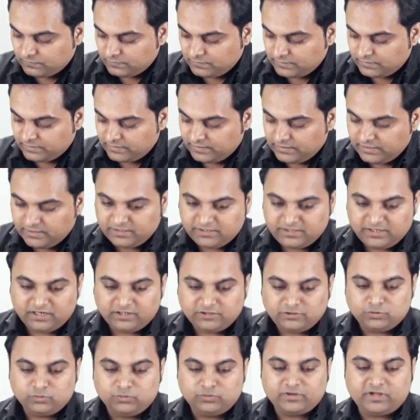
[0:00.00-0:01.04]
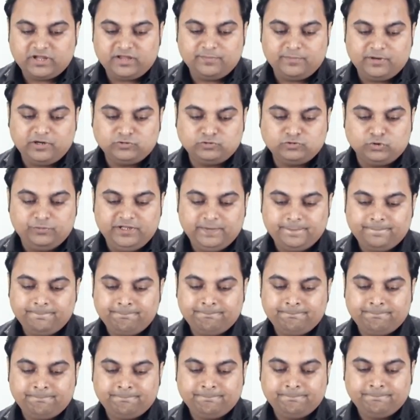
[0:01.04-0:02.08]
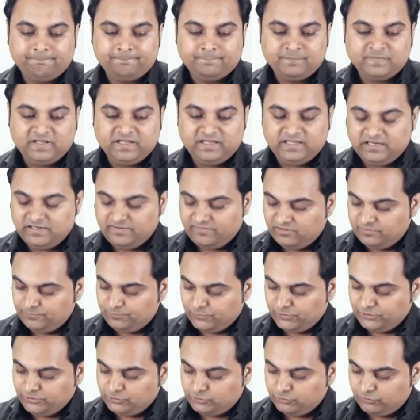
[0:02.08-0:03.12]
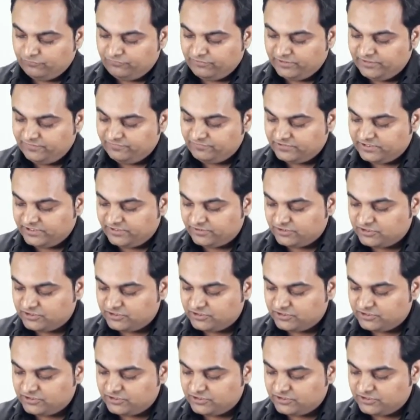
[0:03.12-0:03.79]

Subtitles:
Area 2 came out to be 11.25 ×